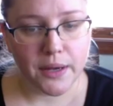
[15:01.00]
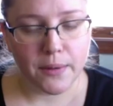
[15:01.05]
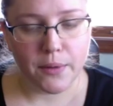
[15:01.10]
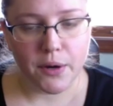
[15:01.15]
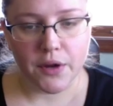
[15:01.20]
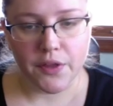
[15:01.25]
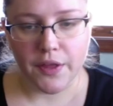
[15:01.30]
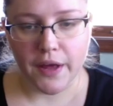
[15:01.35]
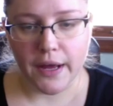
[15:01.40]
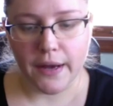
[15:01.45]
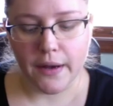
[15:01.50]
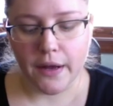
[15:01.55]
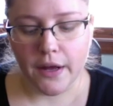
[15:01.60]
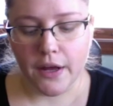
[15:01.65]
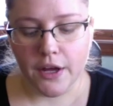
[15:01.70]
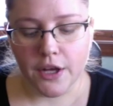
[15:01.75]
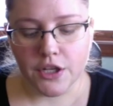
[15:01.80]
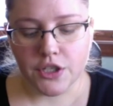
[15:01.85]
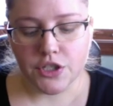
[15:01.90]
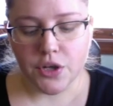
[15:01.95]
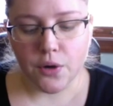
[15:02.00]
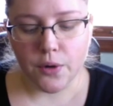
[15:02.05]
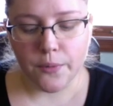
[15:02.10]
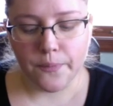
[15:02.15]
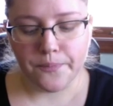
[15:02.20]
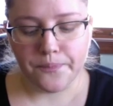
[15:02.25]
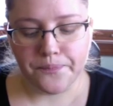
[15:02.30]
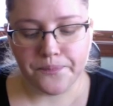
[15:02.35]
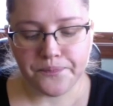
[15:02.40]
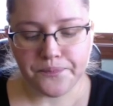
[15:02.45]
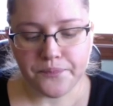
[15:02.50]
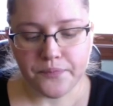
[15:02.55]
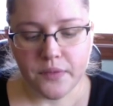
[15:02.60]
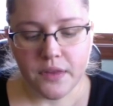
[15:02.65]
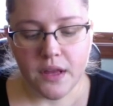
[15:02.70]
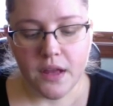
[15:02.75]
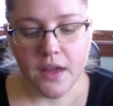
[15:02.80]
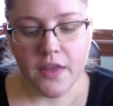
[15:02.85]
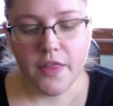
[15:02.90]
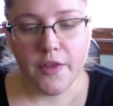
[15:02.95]
worth it. So
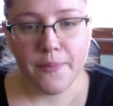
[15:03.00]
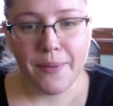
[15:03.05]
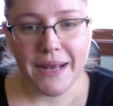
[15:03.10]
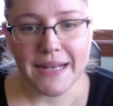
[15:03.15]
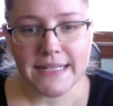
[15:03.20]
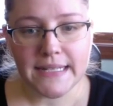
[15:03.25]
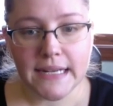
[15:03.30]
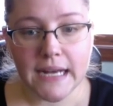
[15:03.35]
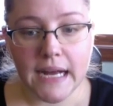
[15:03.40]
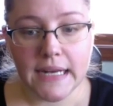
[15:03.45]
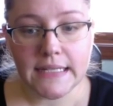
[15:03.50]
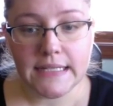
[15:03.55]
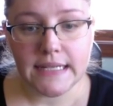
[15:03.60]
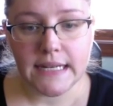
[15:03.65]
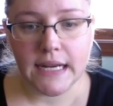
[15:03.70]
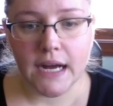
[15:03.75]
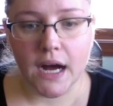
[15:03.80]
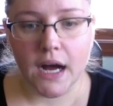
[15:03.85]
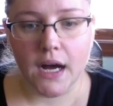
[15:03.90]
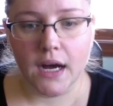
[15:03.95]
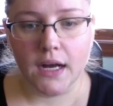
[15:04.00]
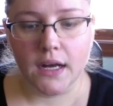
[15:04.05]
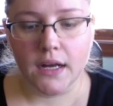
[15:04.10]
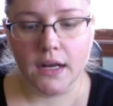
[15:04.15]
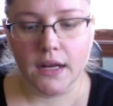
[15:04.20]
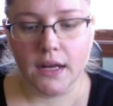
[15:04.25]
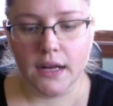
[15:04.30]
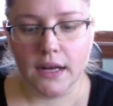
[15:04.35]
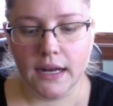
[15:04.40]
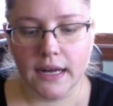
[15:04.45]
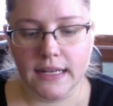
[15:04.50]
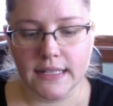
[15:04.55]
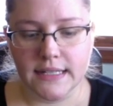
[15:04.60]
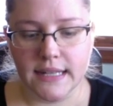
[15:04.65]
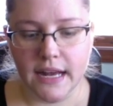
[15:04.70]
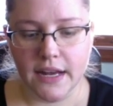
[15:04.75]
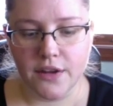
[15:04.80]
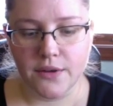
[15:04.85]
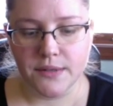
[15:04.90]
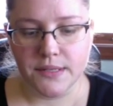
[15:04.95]
the basic idea is
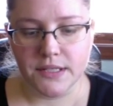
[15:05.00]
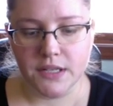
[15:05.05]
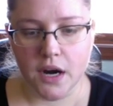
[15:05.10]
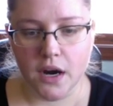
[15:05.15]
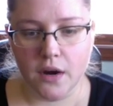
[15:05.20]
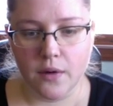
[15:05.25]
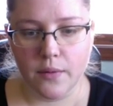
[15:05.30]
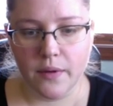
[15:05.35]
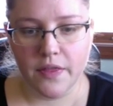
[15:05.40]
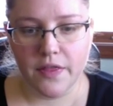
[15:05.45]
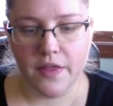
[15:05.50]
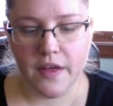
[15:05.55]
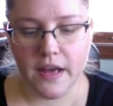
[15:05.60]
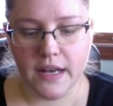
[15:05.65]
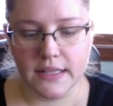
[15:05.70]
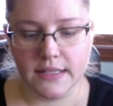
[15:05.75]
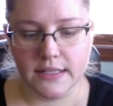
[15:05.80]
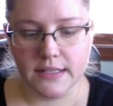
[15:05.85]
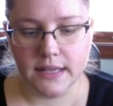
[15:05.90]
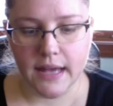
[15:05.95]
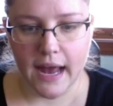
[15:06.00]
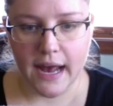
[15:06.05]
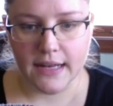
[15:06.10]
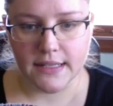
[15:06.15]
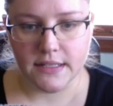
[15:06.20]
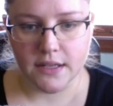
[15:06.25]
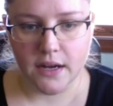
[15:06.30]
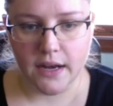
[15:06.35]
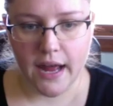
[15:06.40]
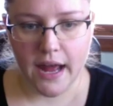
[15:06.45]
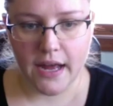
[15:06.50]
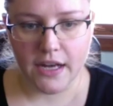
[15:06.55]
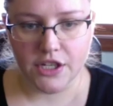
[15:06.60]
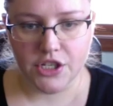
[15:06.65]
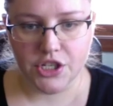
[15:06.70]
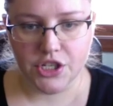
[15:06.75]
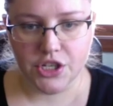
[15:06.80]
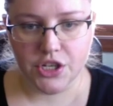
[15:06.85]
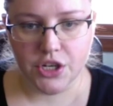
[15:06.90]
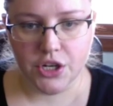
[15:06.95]
that you start with this cast on
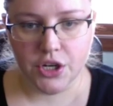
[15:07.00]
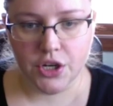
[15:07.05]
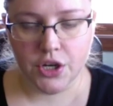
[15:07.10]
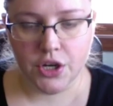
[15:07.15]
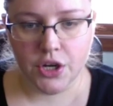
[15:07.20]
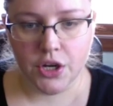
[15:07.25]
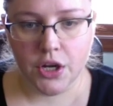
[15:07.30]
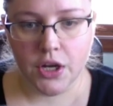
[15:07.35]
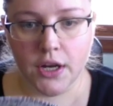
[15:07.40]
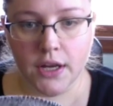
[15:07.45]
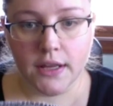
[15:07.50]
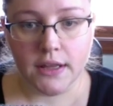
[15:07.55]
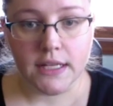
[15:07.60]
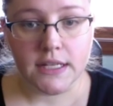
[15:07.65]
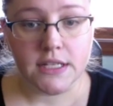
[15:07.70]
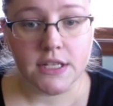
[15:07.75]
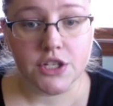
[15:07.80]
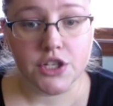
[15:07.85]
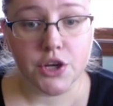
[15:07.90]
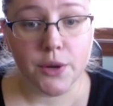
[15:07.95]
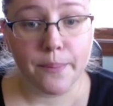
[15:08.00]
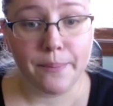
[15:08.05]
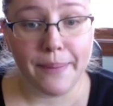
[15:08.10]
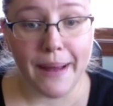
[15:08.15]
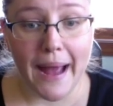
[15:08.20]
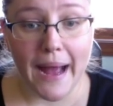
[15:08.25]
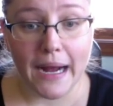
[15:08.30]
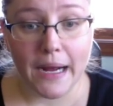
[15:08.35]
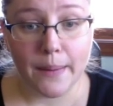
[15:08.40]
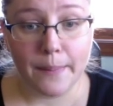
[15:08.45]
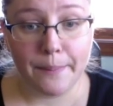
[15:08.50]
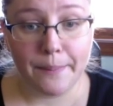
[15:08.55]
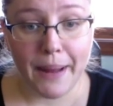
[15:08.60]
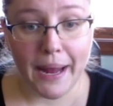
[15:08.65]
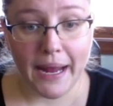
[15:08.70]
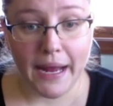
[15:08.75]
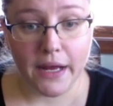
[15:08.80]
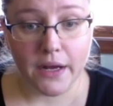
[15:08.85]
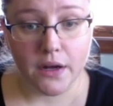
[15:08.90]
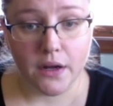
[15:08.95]
edge. This is your back
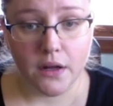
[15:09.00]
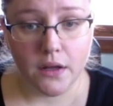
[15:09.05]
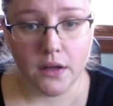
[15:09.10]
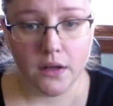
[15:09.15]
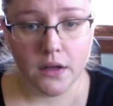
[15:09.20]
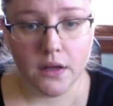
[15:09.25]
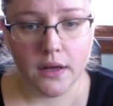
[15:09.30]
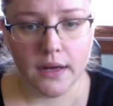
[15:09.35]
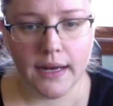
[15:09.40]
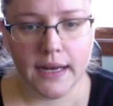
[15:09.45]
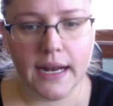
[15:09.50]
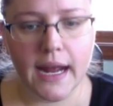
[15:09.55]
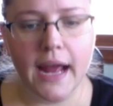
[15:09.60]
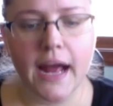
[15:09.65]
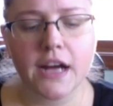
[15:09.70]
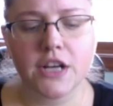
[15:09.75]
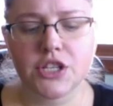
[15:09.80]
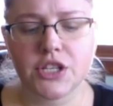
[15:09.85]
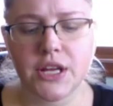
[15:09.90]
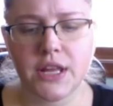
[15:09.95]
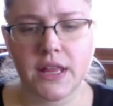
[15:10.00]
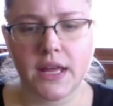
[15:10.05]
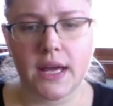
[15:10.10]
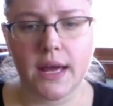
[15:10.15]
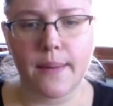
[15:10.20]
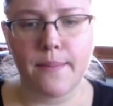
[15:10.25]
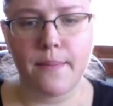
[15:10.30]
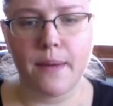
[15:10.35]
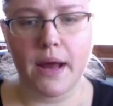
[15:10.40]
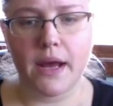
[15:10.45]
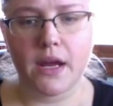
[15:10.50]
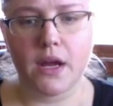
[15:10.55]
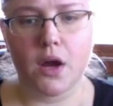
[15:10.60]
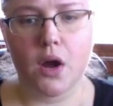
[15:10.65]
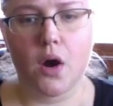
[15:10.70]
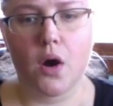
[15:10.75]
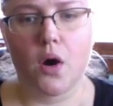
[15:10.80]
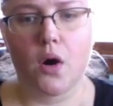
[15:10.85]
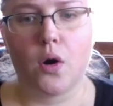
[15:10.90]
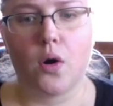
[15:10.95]
panel. And I actually think it might
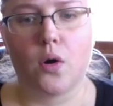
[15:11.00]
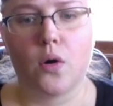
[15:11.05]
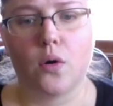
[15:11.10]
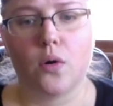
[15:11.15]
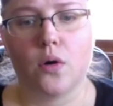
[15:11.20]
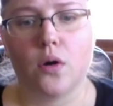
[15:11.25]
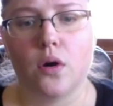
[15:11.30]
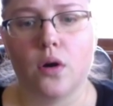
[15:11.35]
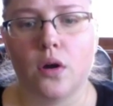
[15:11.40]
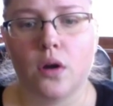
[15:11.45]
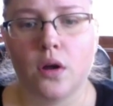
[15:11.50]
go